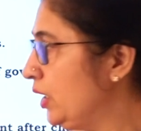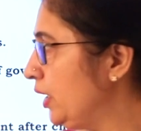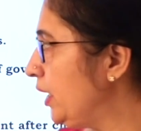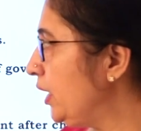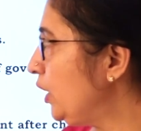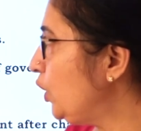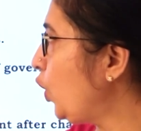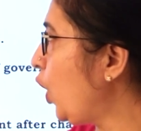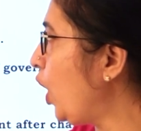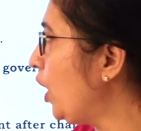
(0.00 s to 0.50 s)

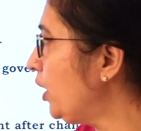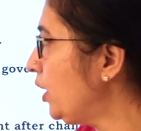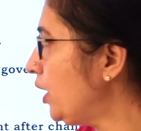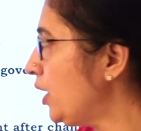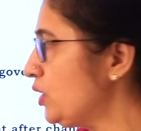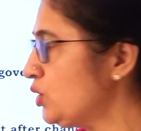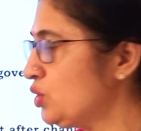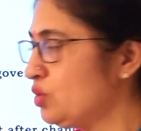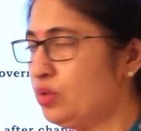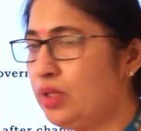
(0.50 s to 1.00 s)
In
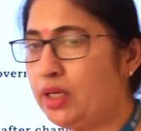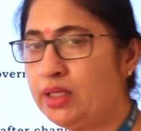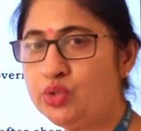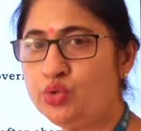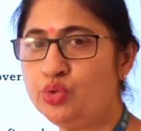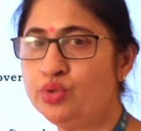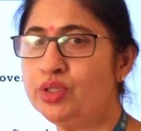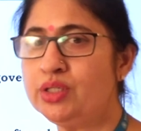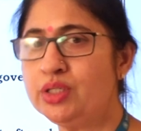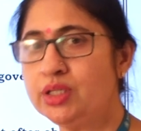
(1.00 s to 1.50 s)
contrast to that,
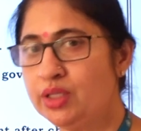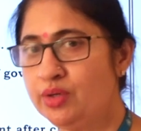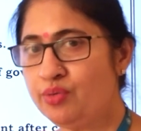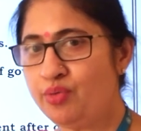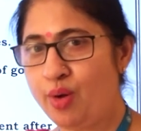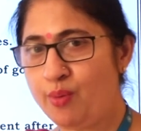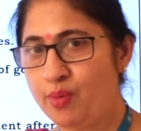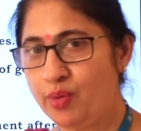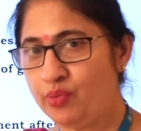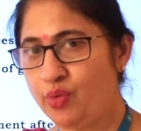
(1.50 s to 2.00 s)
unitary
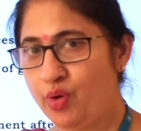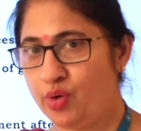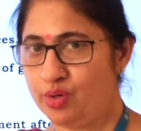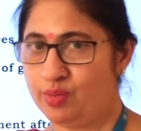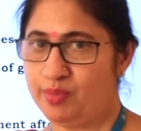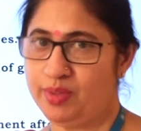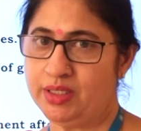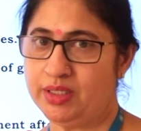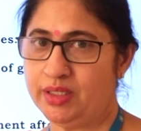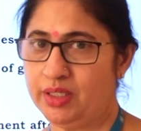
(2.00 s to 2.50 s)
form of
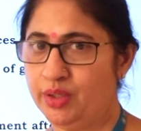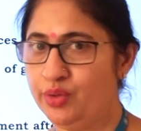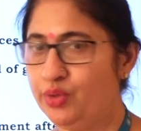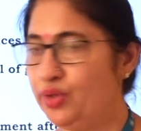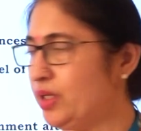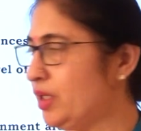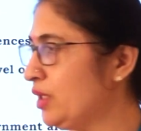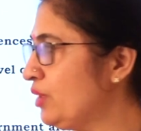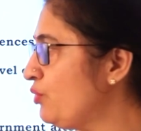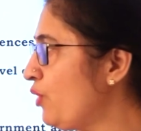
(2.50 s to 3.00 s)
government.
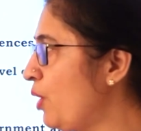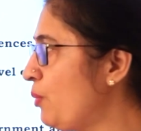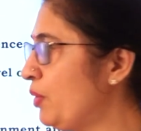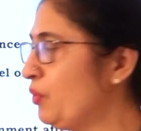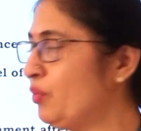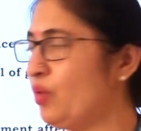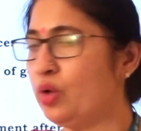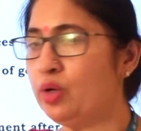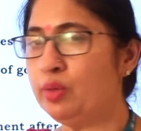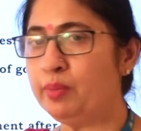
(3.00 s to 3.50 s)
Unitary form
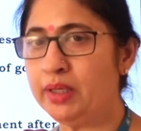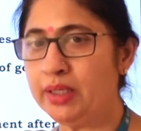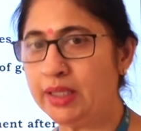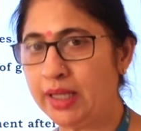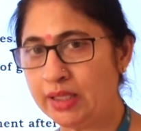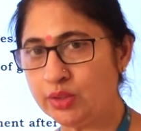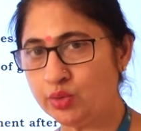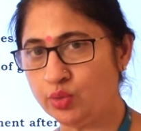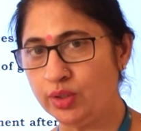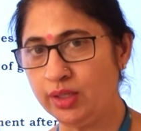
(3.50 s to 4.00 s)
of government
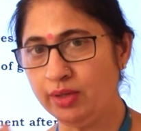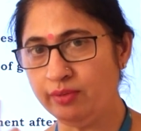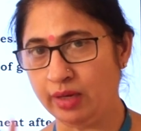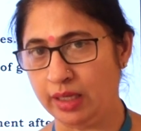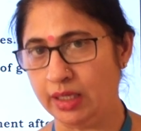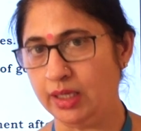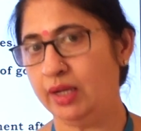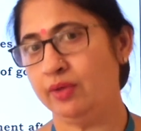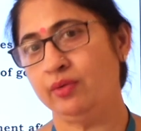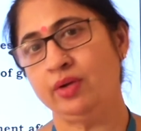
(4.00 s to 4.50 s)
has only
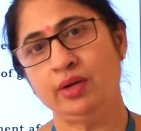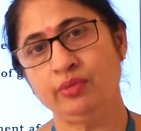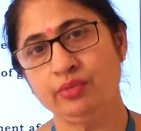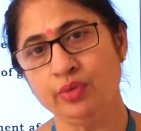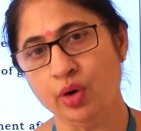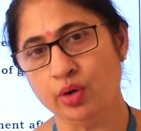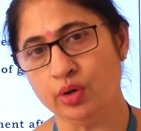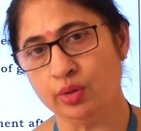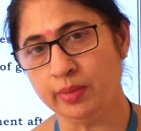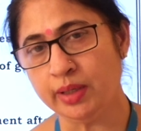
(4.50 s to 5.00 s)
one level of
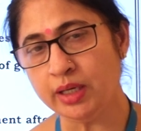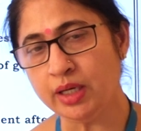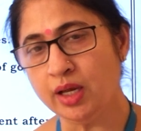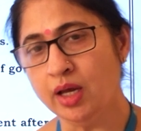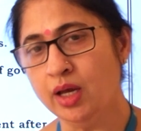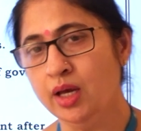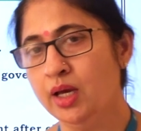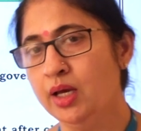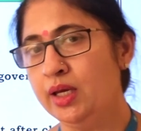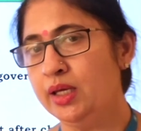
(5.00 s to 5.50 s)
government.
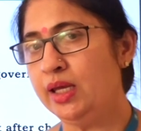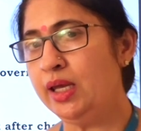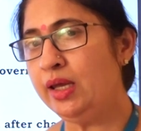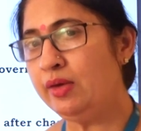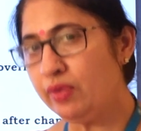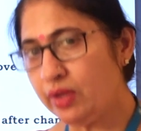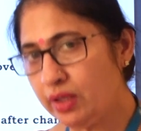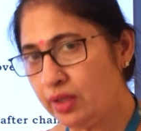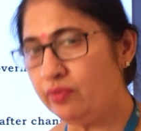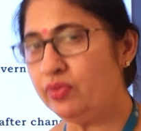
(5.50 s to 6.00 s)

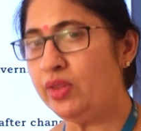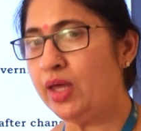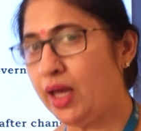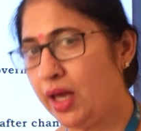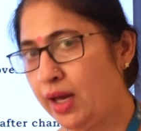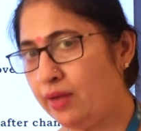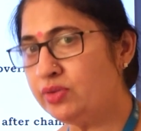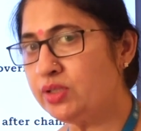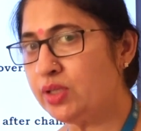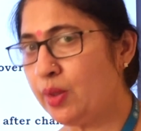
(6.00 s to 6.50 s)
Even if they
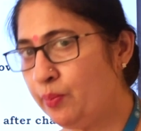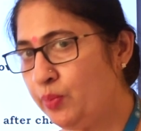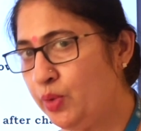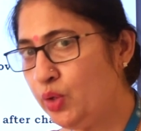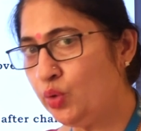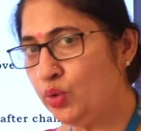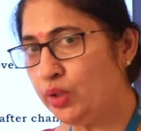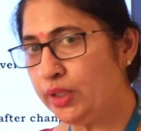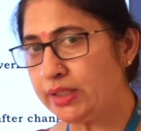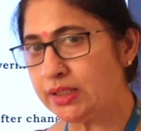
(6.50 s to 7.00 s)
have
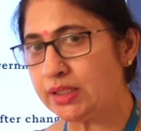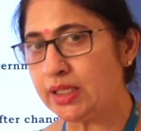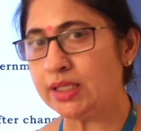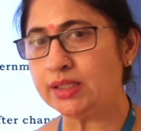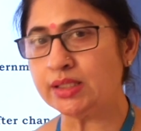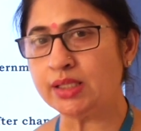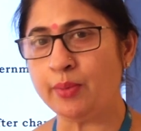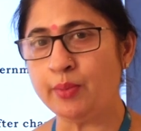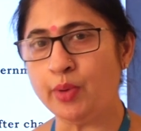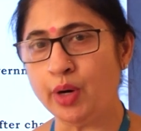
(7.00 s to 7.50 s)
subunits or
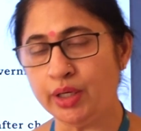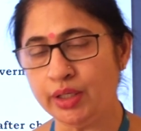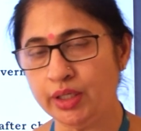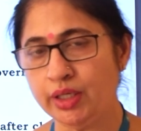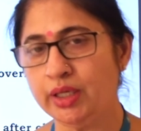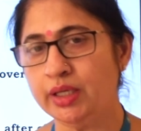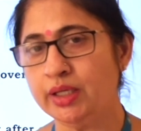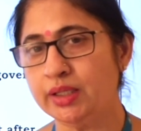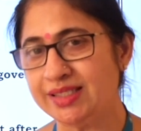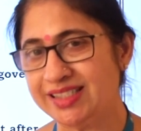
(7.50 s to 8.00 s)

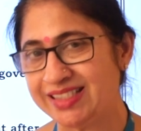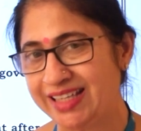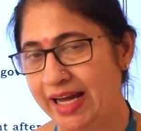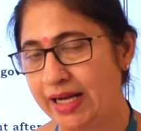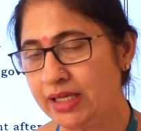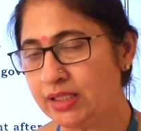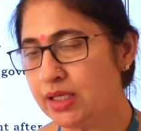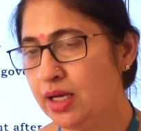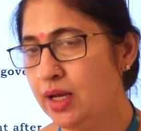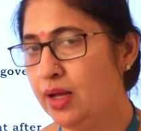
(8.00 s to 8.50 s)
subordinate
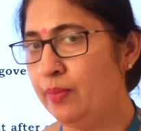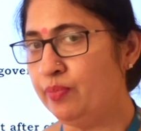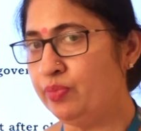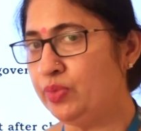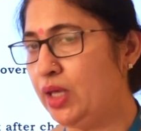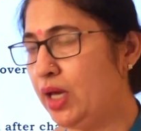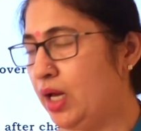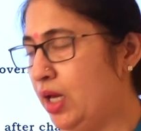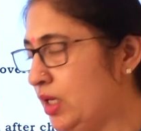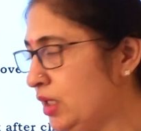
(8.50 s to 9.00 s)
states,
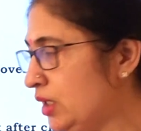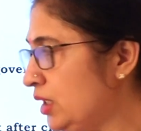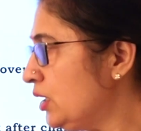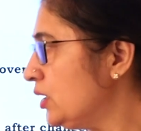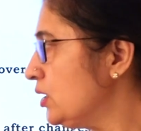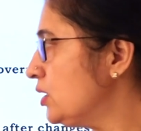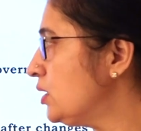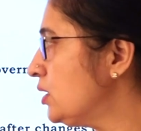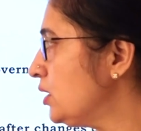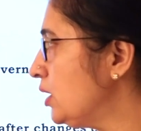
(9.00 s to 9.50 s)
they are
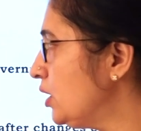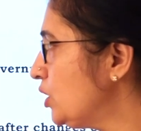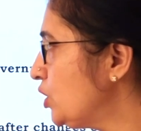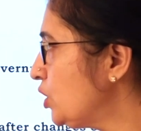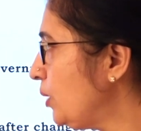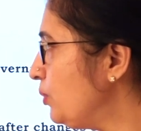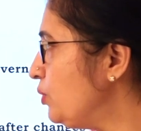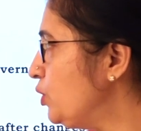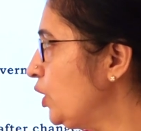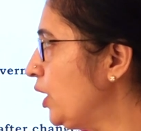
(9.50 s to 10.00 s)
uh,
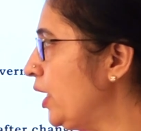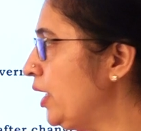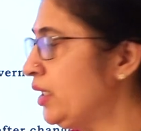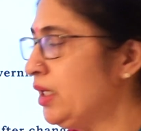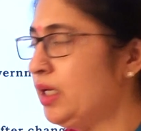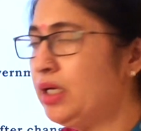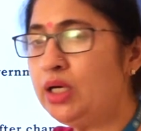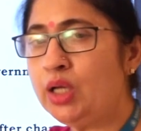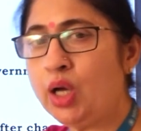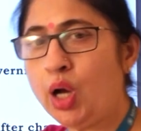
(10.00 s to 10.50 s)

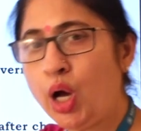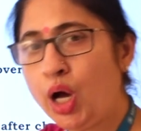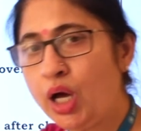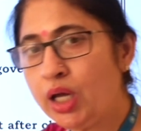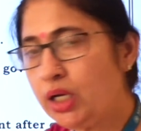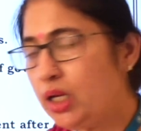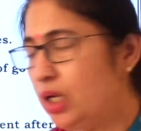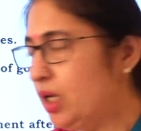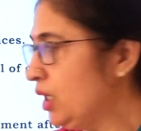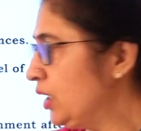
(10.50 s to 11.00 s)
subjugated
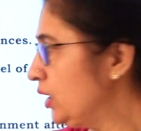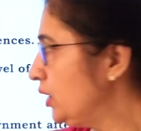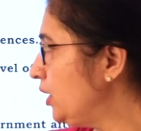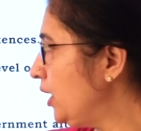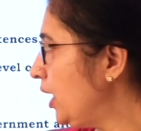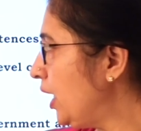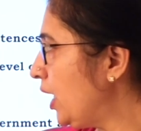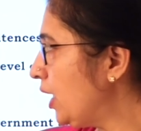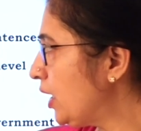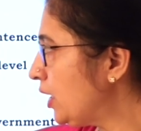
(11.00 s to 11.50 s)
or
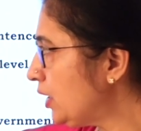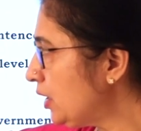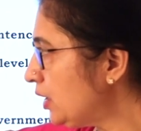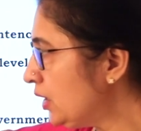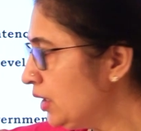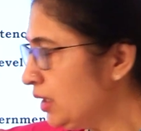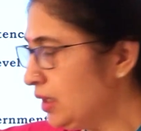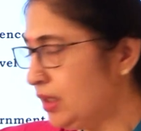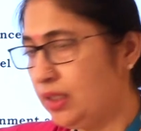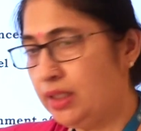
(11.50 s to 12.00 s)
they are uh,
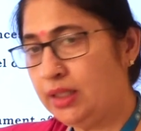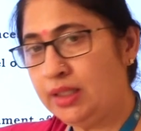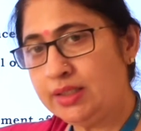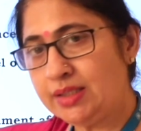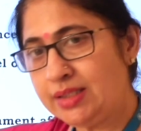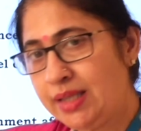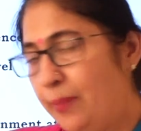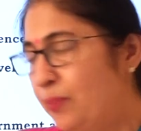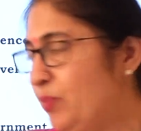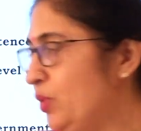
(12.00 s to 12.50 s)
uh,
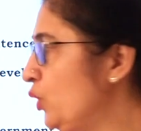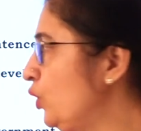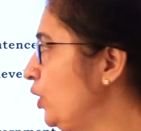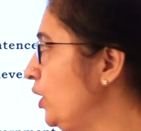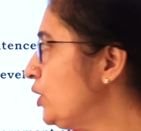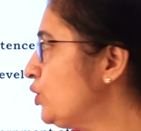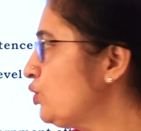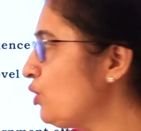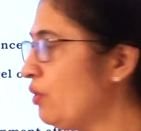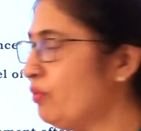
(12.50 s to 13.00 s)

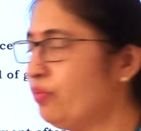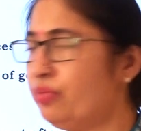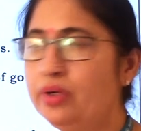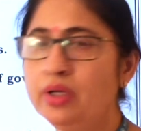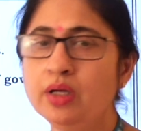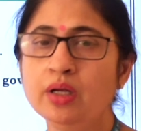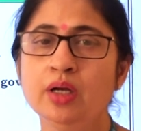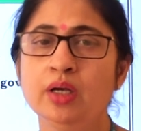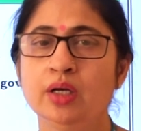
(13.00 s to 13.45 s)
subunits of uh,